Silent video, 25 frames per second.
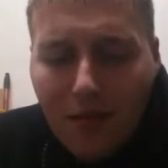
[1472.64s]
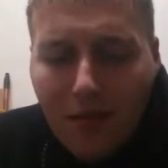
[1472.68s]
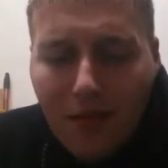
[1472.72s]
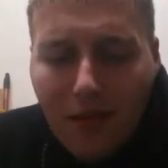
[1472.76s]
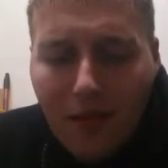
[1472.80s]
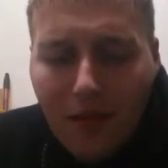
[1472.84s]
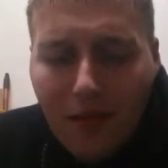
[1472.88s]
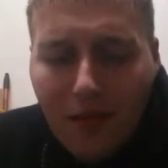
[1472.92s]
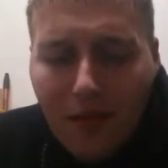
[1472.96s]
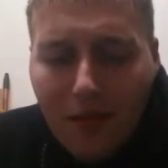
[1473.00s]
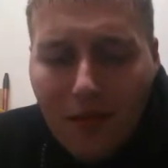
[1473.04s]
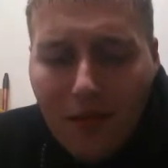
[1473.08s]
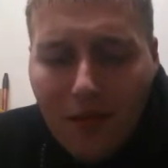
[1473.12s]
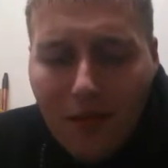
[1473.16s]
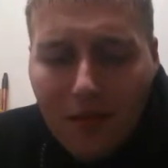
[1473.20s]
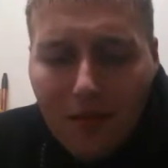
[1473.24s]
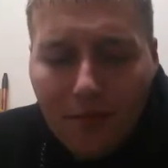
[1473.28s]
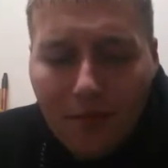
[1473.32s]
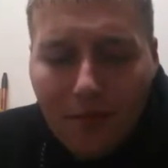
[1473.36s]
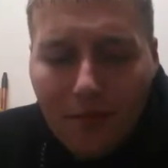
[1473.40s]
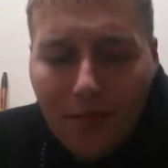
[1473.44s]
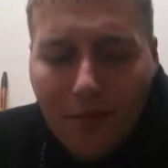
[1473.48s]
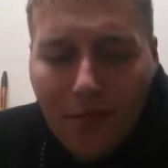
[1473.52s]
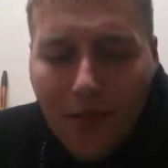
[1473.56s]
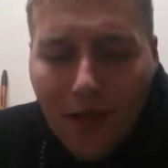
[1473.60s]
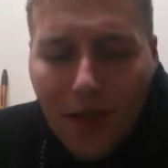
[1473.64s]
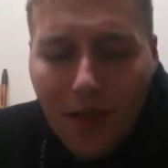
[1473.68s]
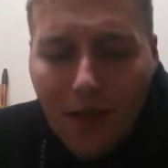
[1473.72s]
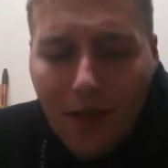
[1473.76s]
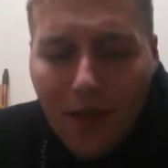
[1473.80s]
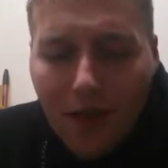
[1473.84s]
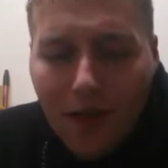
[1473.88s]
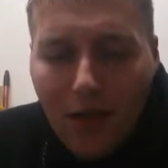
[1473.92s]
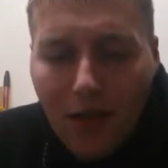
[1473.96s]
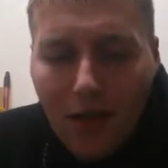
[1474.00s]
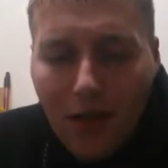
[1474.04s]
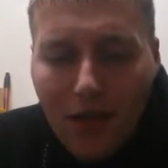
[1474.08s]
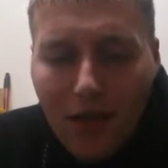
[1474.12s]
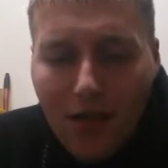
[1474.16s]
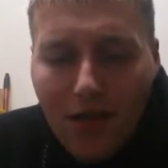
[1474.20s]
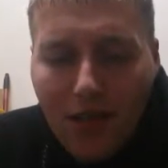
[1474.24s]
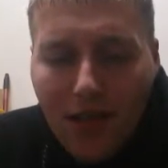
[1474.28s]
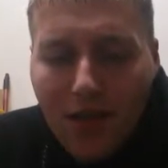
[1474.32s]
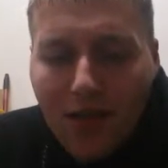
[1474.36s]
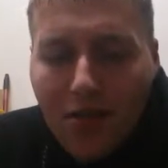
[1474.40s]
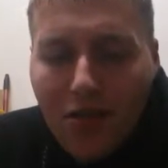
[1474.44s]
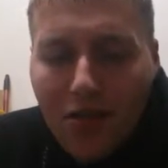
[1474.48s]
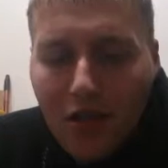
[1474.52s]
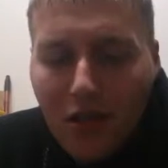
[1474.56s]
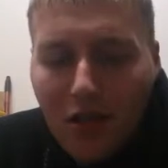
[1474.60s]
because you're going to
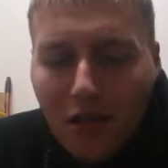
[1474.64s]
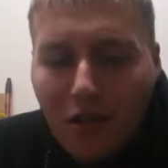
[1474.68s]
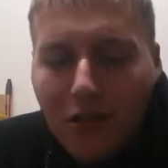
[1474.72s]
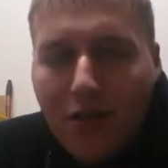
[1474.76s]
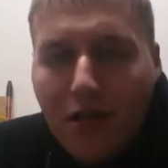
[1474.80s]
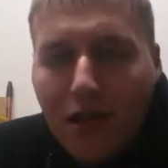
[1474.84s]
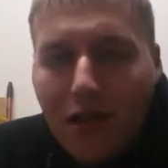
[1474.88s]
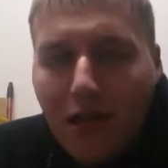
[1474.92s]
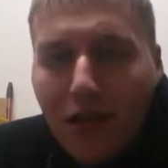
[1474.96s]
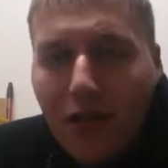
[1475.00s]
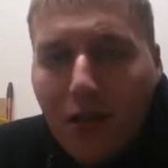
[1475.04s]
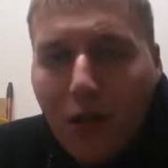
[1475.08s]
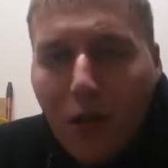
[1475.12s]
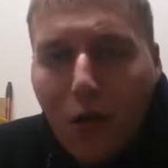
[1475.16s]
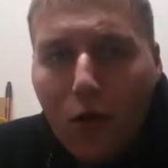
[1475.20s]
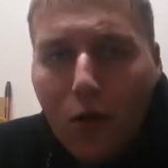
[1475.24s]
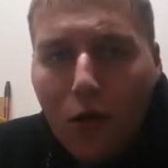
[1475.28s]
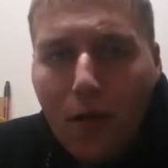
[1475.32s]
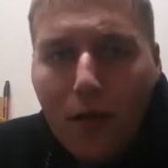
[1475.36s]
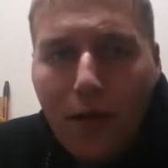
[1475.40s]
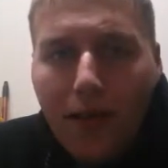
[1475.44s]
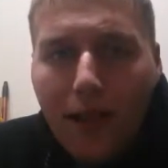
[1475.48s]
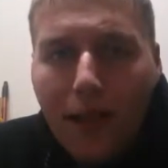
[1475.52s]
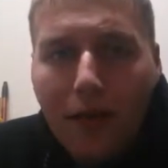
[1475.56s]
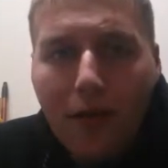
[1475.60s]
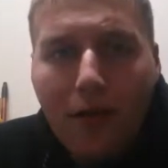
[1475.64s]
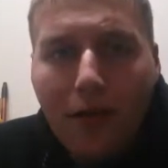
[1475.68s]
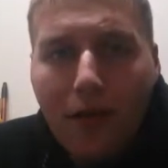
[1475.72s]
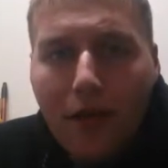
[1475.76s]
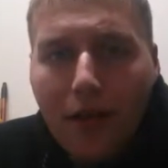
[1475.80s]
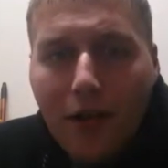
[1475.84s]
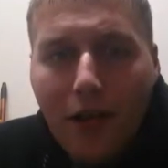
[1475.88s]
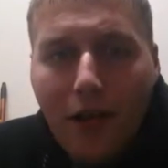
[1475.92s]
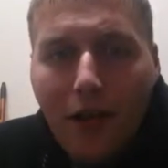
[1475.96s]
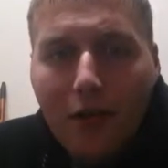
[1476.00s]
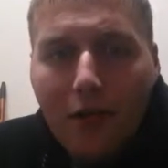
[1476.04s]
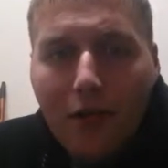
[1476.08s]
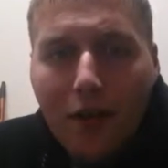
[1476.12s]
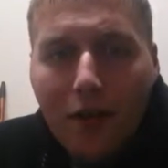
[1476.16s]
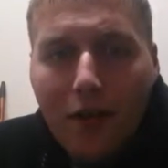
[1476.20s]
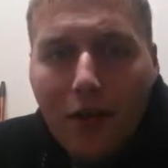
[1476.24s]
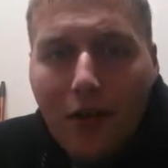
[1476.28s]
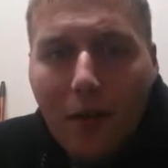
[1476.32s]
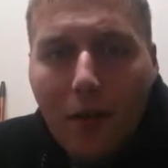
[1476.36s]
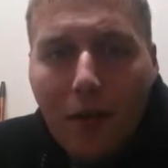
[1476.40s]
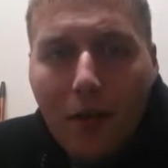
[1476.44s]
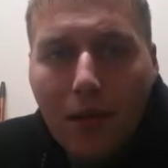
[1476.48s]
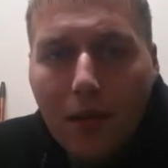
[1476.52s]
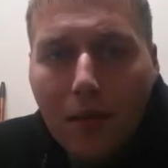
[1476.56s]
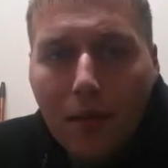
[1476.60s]
sand your contact all the way down to the ground in a
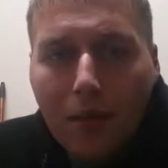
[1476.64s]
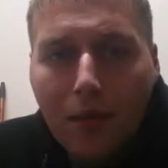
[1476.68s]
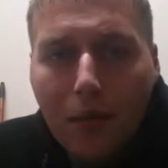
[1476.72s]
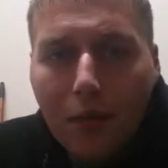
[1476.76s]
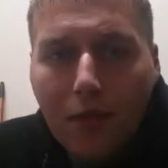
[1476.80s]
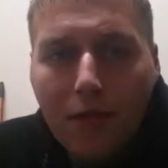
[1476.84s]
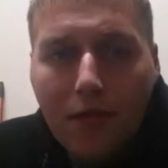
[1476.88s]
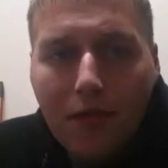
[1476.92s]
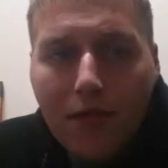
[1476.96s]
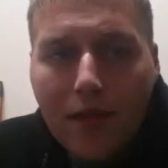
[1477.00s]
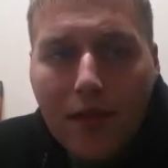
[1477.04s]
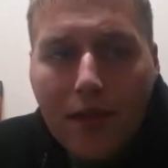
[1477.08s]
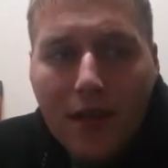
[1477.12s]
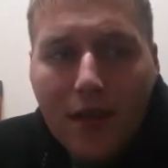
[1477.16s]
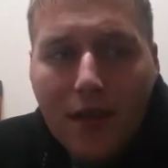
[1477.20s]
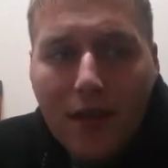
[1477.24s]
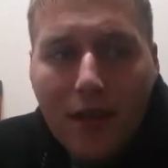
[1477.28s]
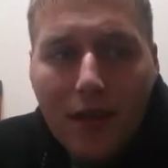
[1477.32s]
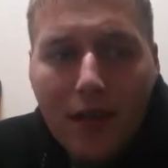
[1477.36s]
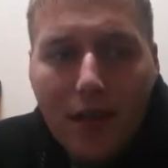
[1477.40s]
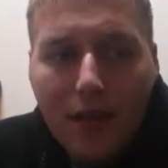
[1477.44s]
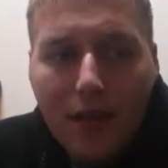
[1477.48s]
couple of months.